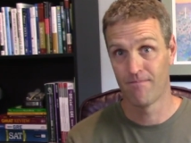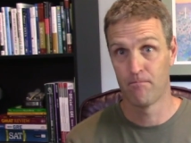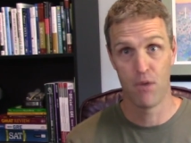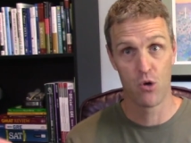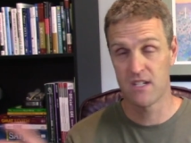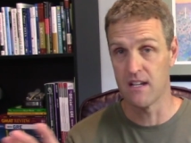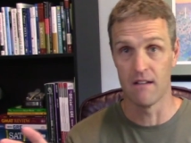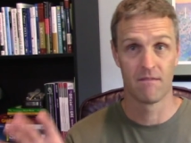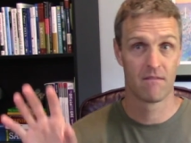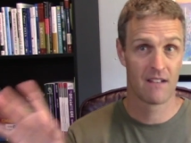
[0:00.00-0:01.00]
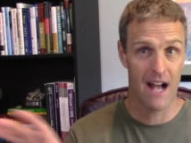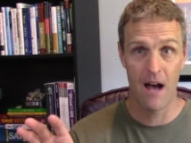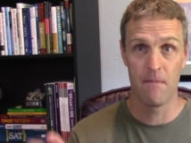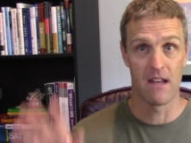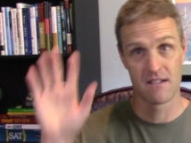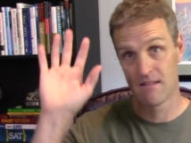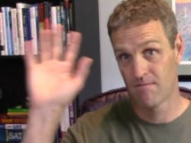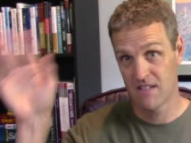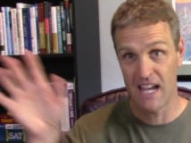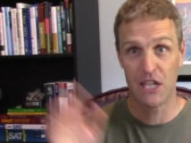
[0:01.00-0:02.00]
post it, comment,
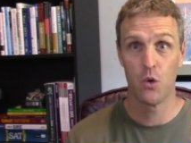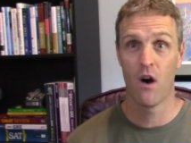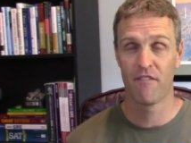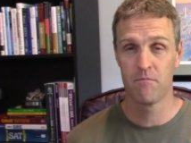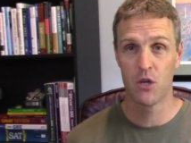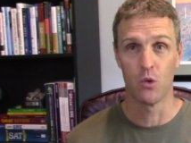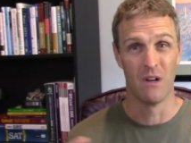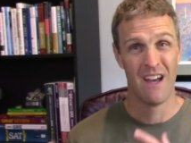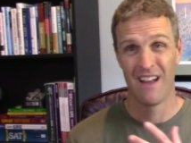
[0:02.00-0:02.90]
take you off mute.